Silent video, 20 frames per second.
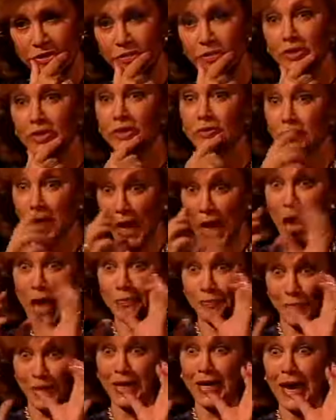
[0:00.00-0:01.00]
with
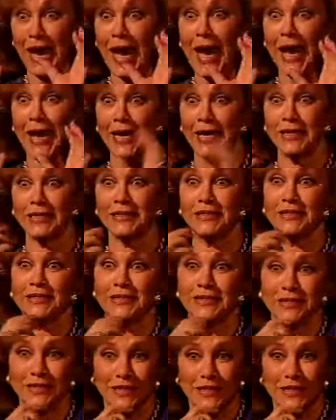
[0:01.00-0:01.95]
great big eyes.